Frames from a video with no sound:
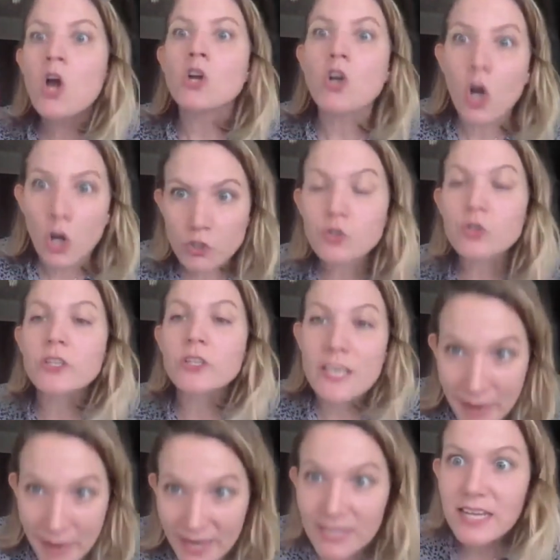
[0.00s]
culturally
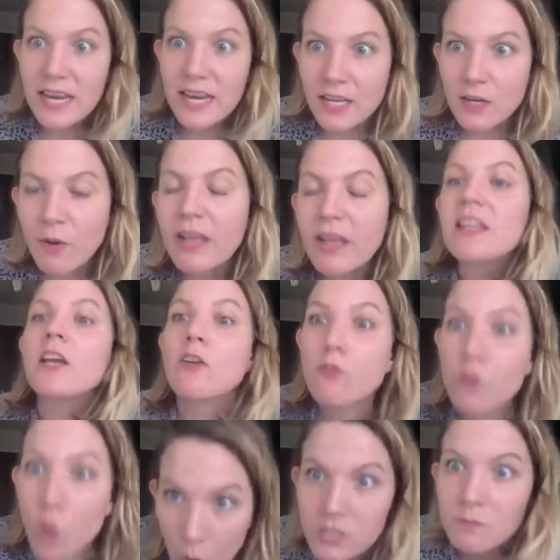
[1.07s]
mandated right like of
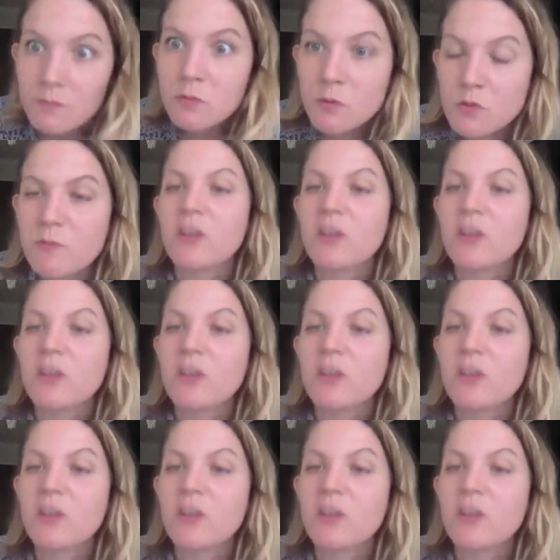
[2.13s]
course i'm supposed